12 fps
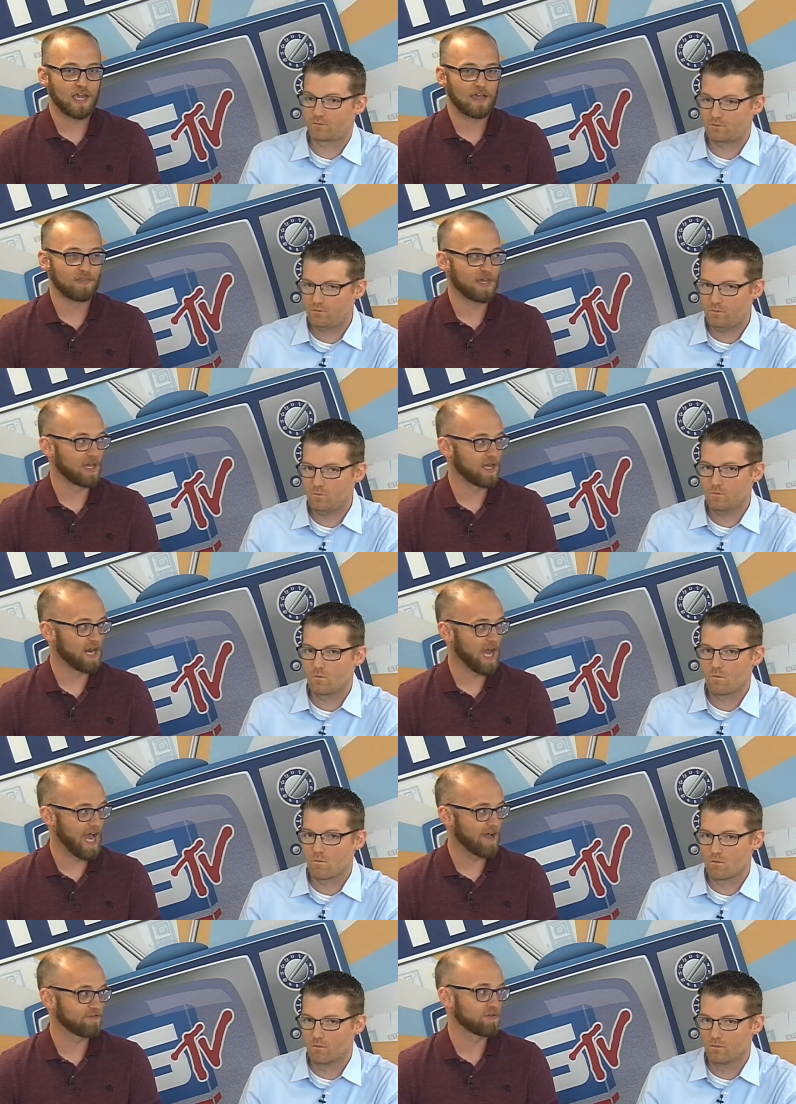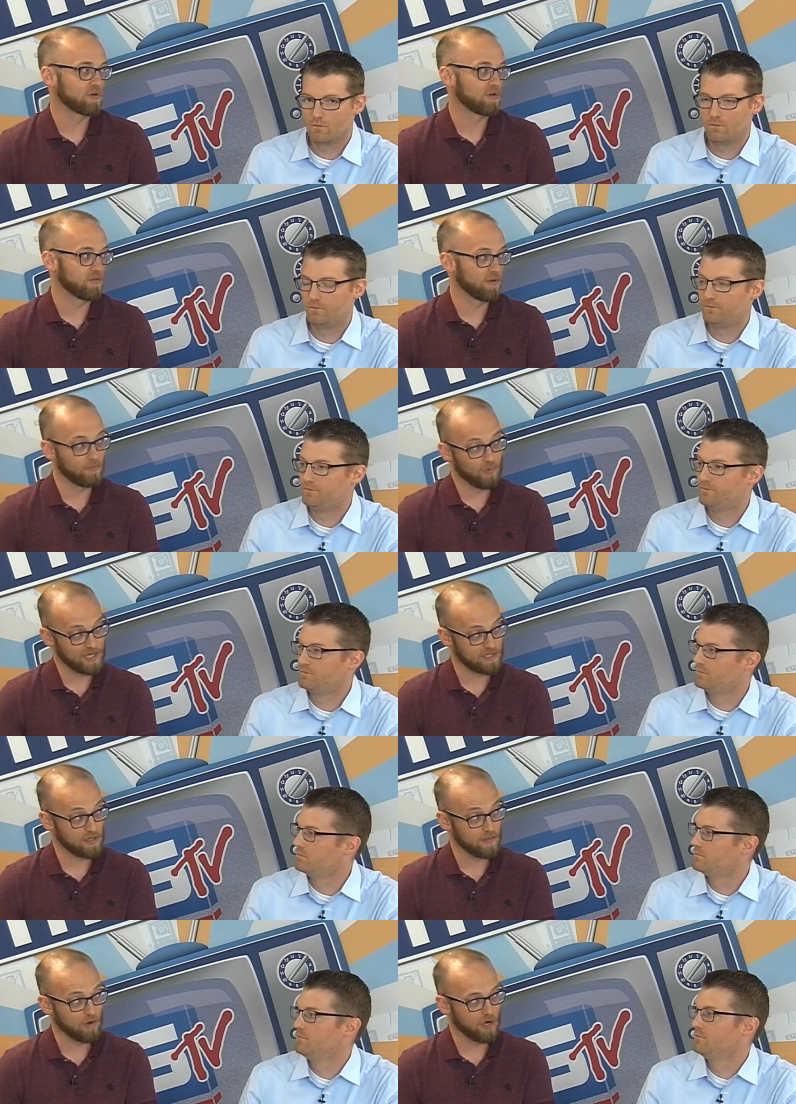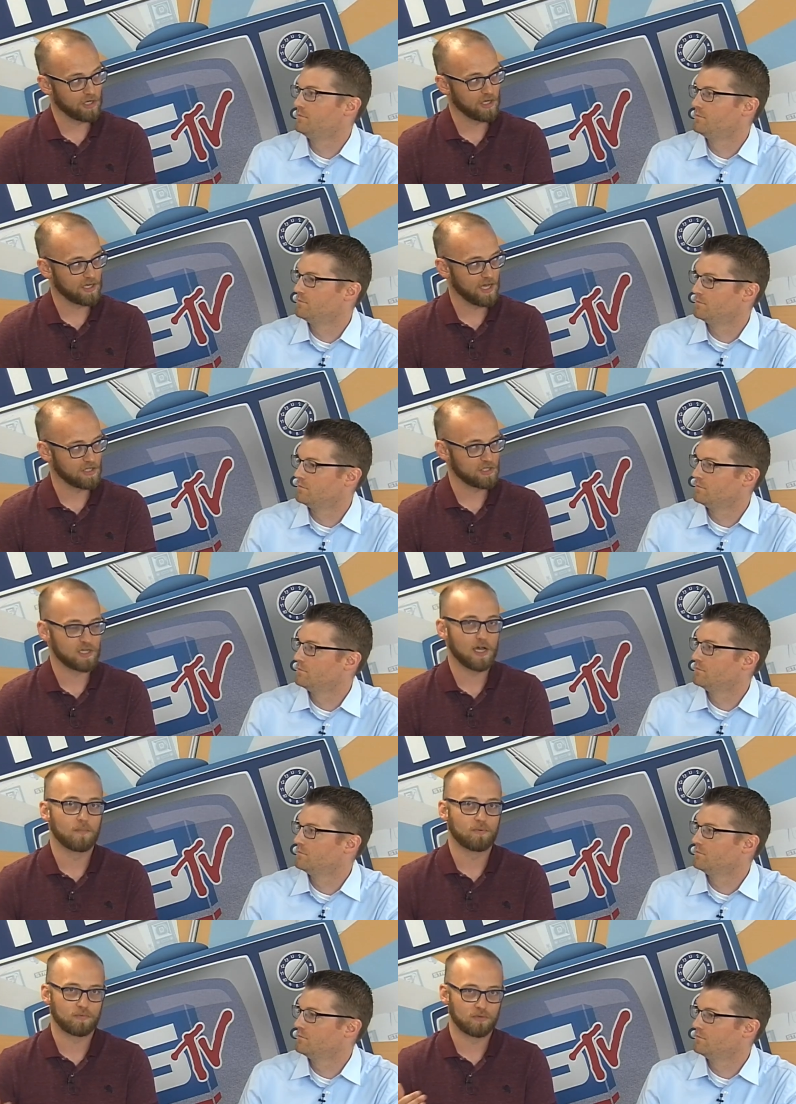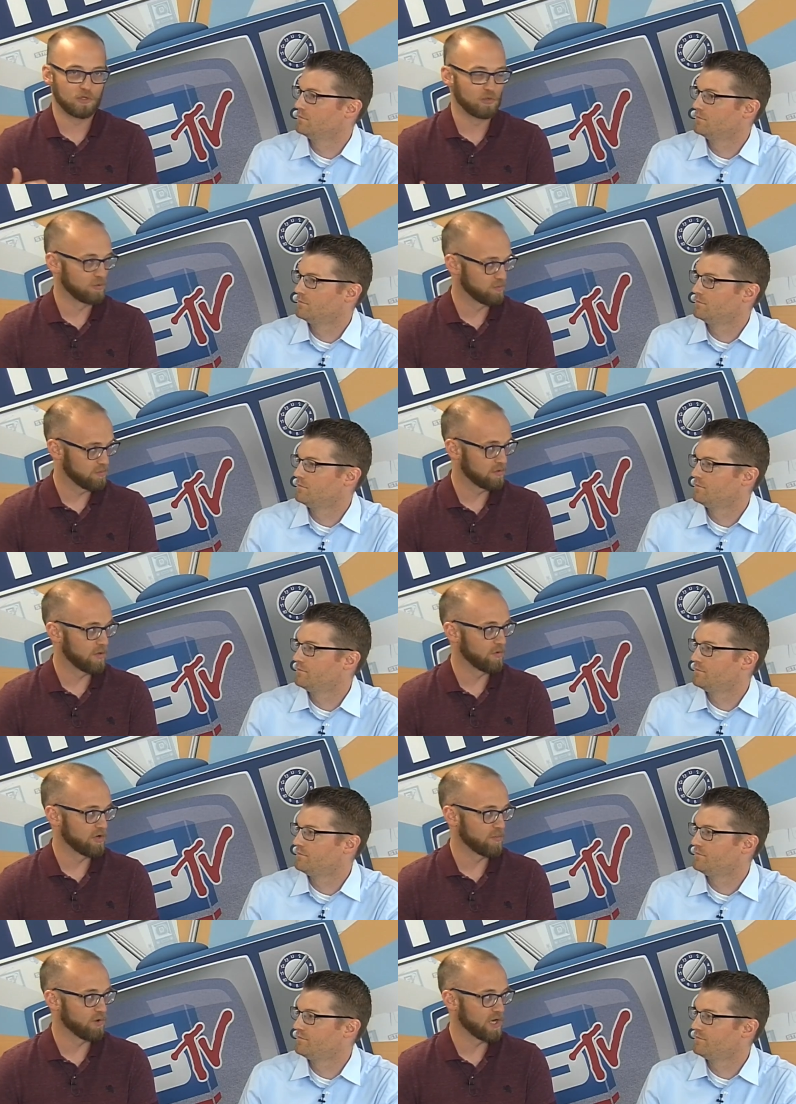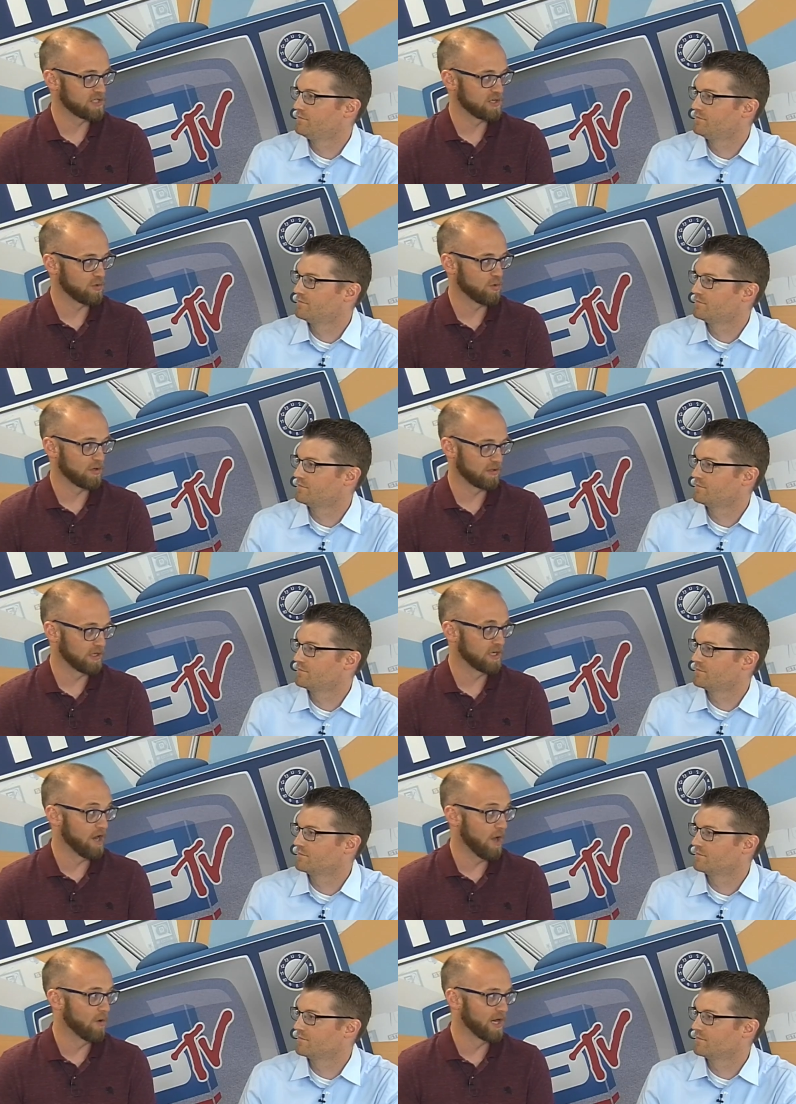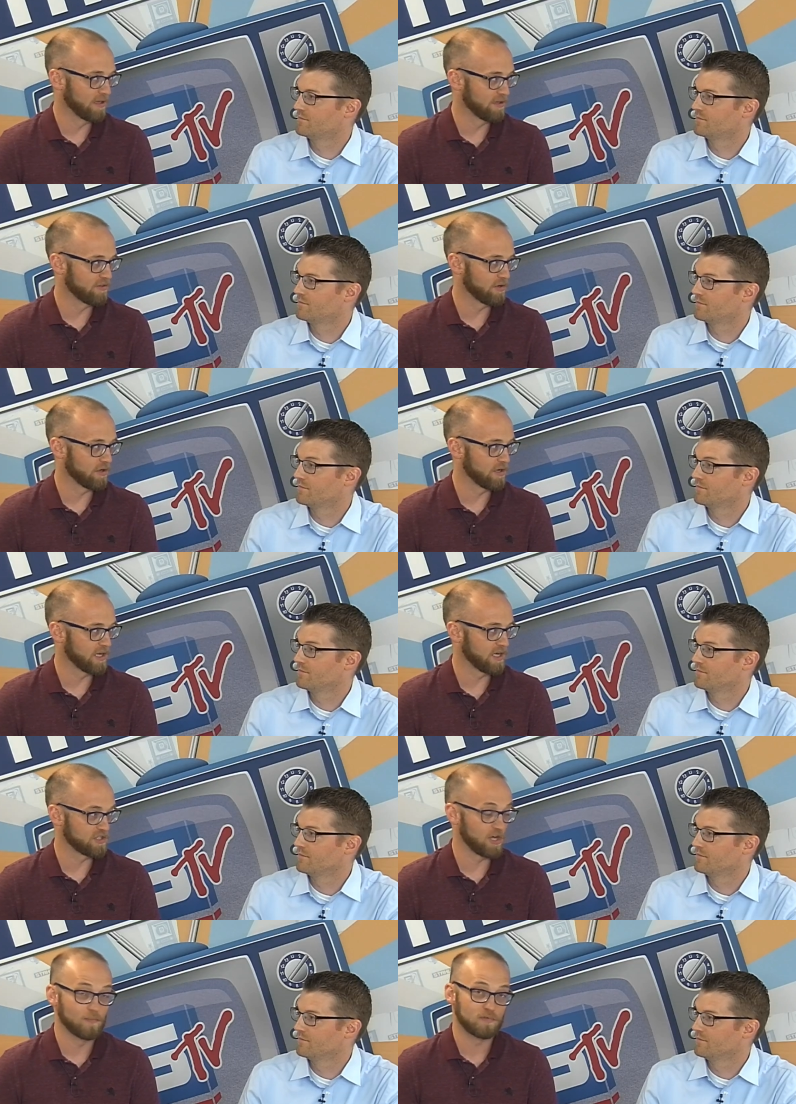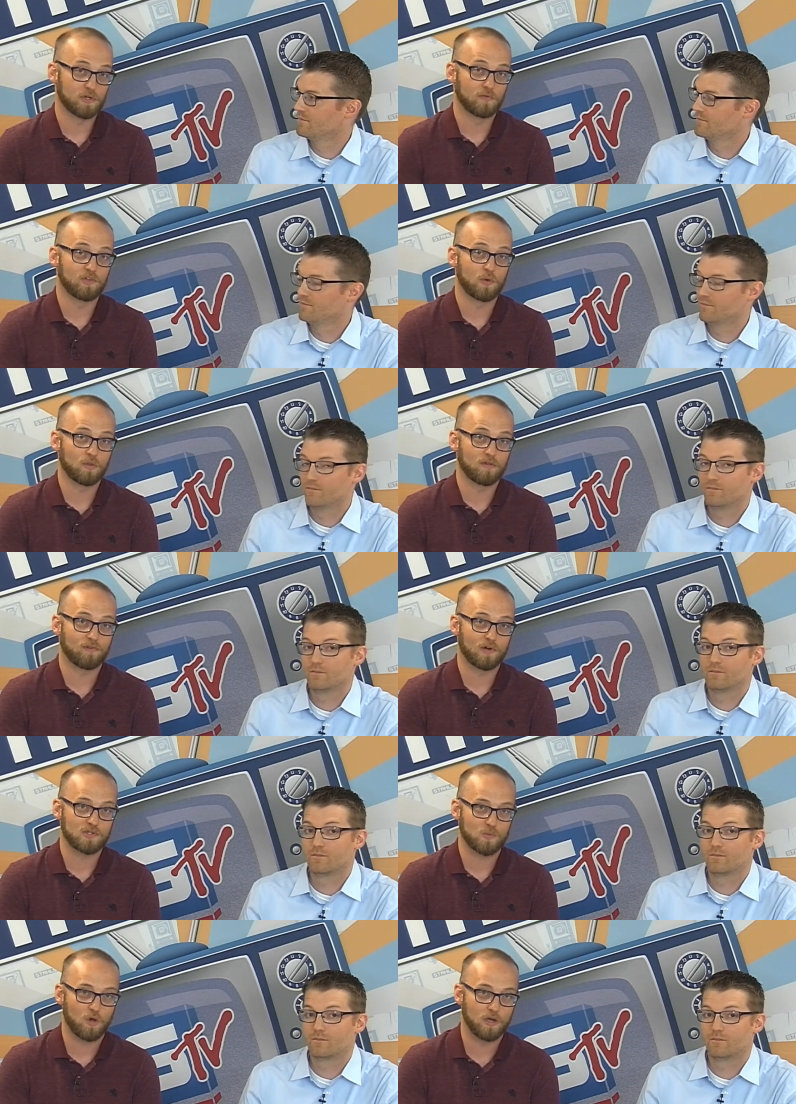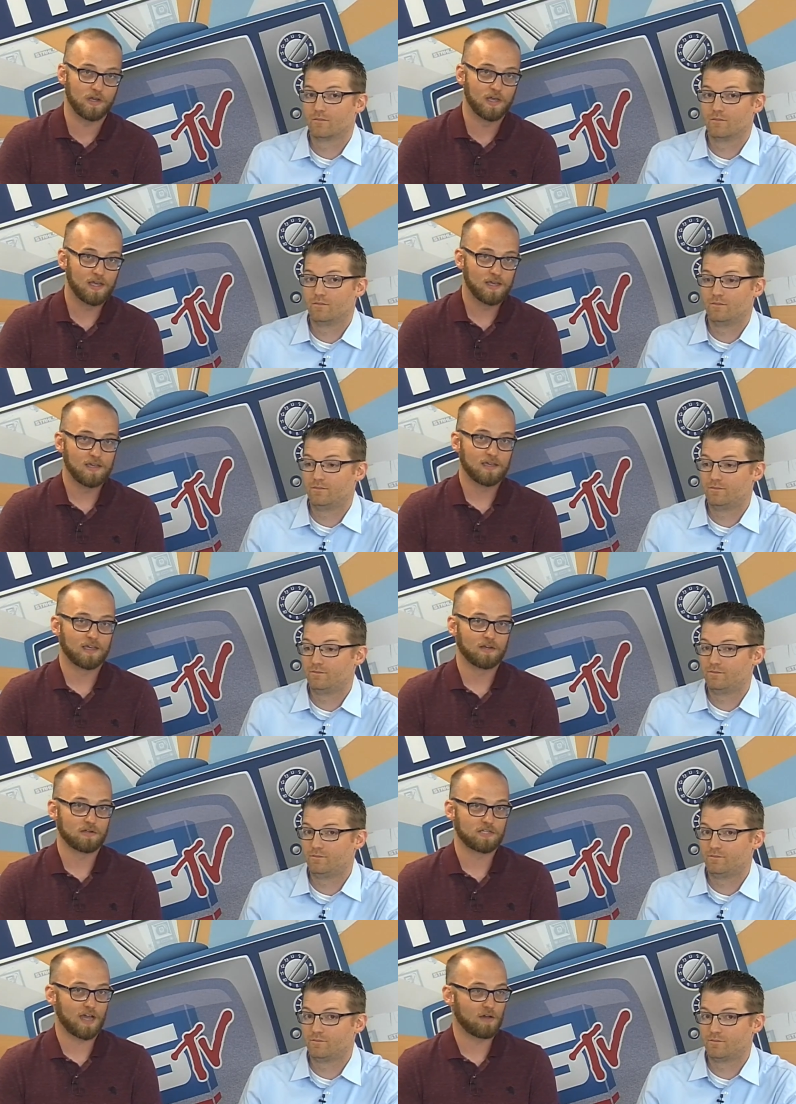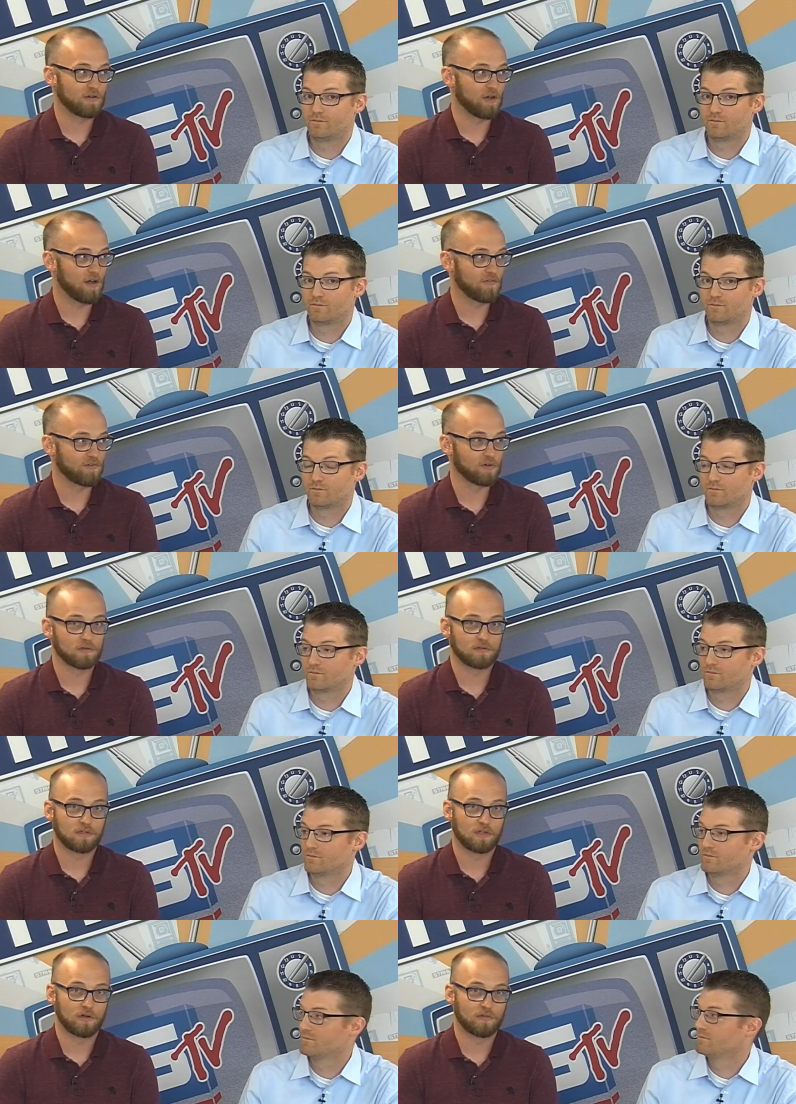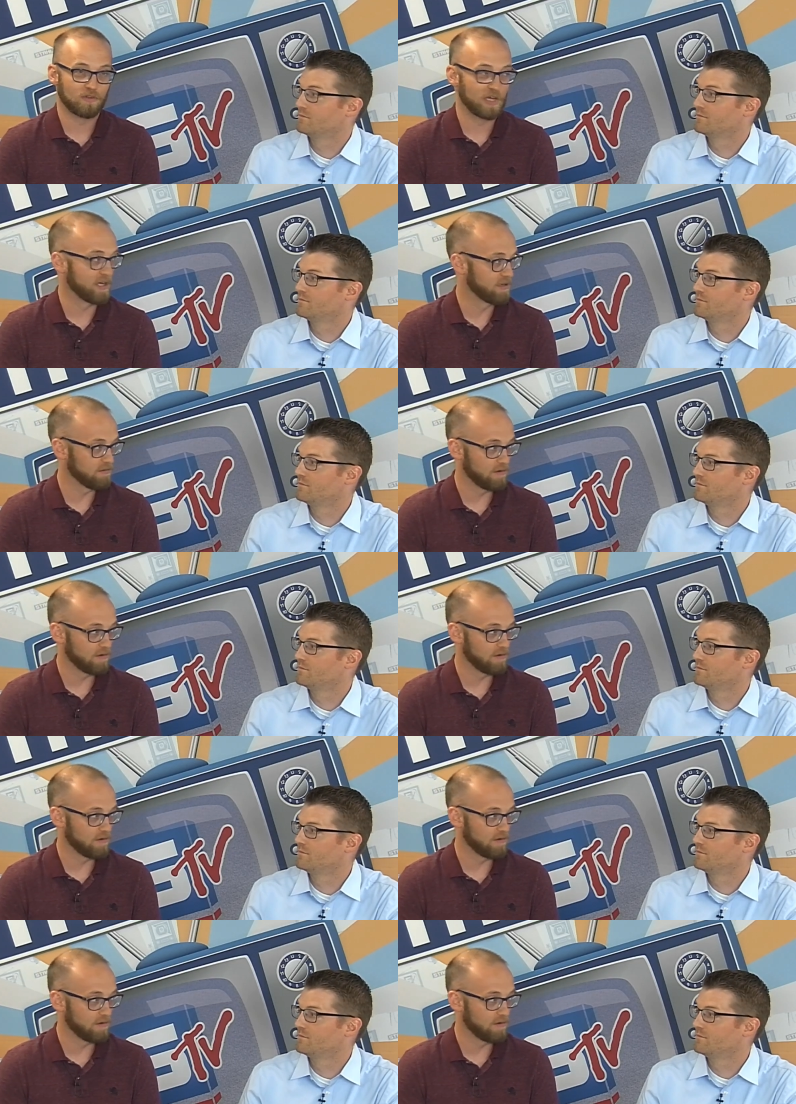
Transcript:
Speaker 1: and then after the rest of the market catches up, you lower your price accordingly, knowing that they're going to catch up. So if you were the first one in your town to offer glitter flake